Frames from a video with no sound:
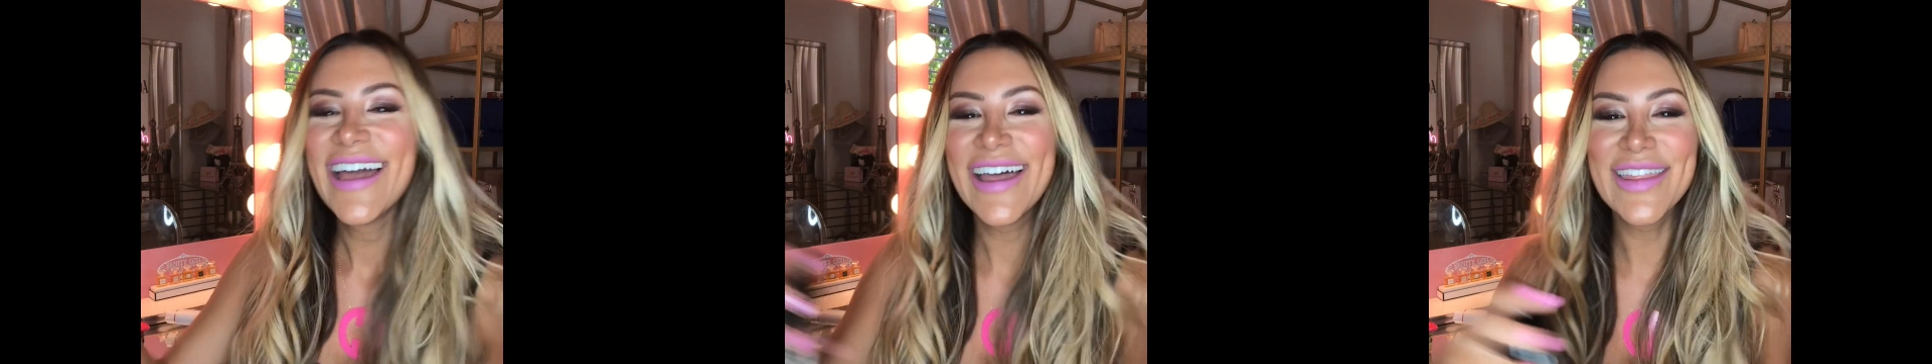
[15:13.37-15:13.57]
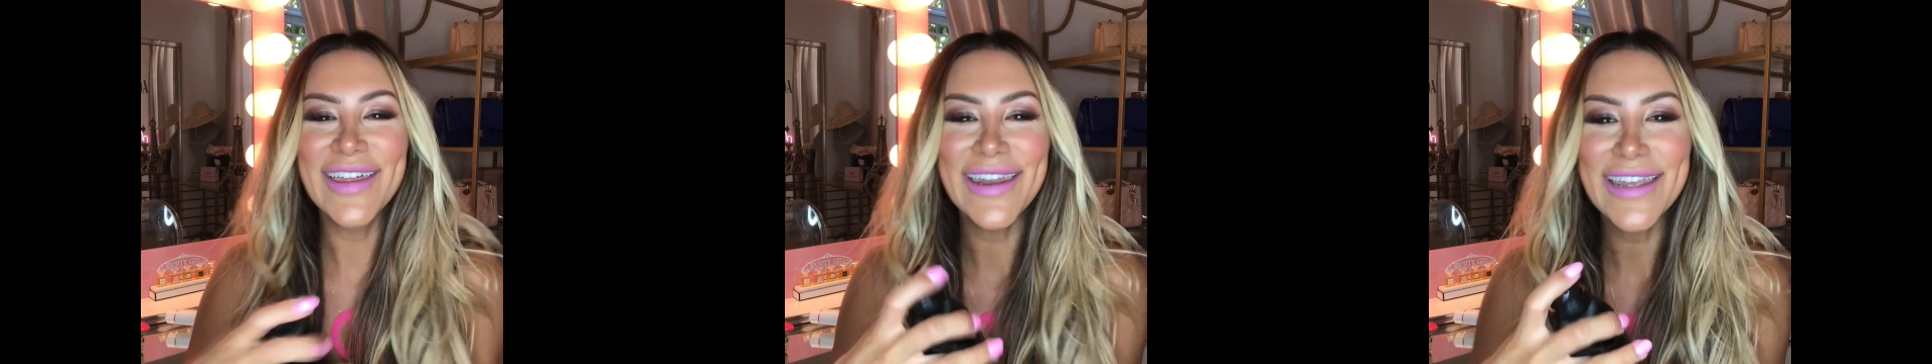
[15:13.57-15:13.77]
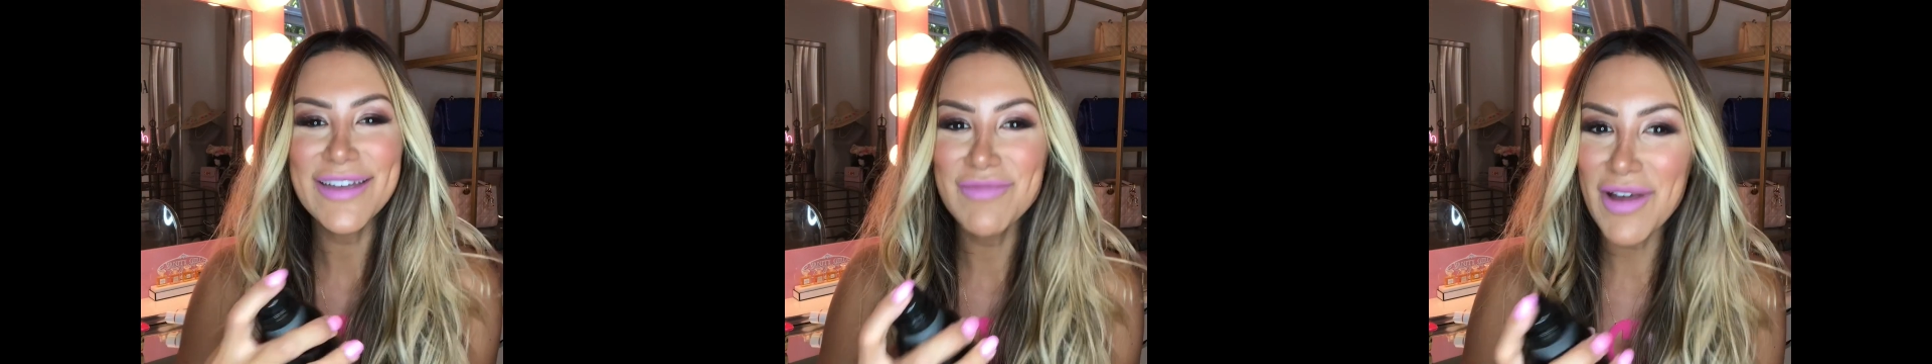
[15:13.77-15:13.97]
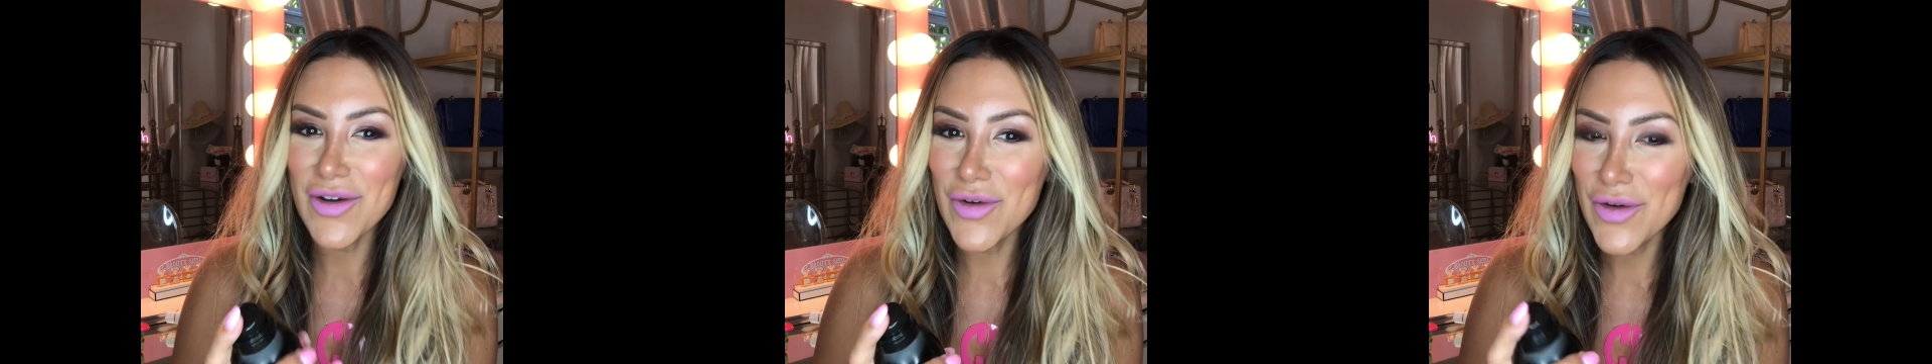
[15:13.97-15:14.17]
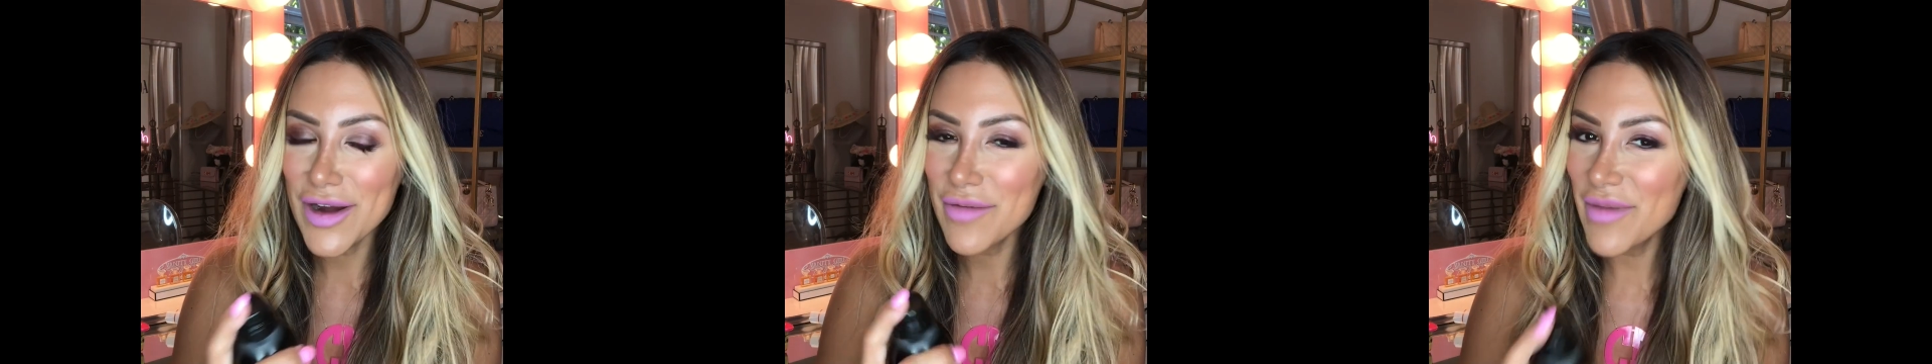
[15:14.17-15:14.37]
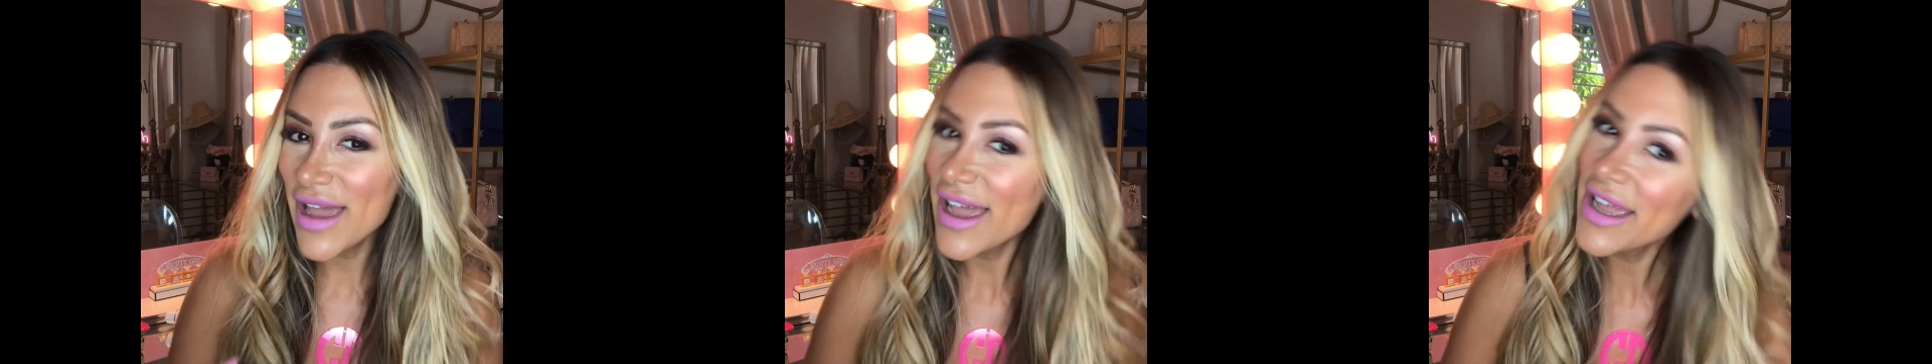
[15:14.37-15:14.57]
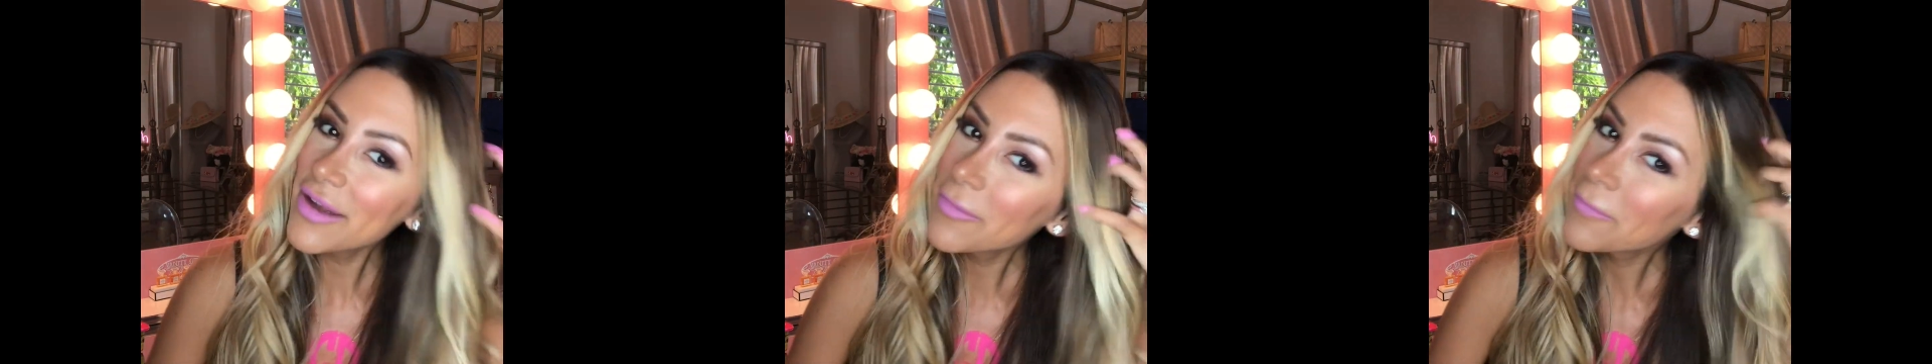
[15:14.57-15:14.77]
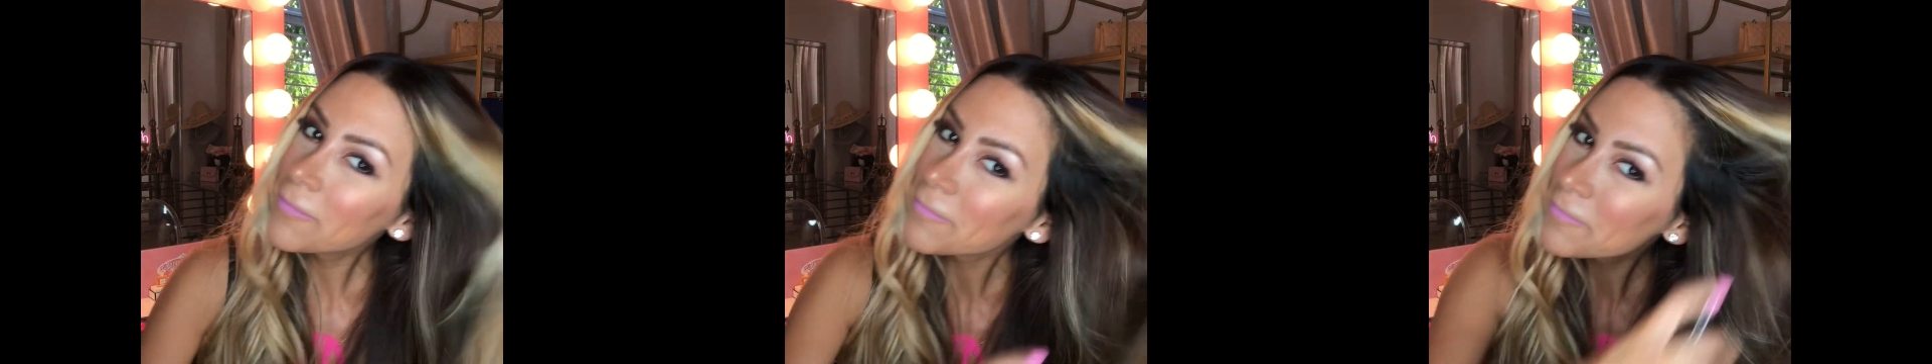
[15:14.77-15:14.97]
And then I get my Rosé,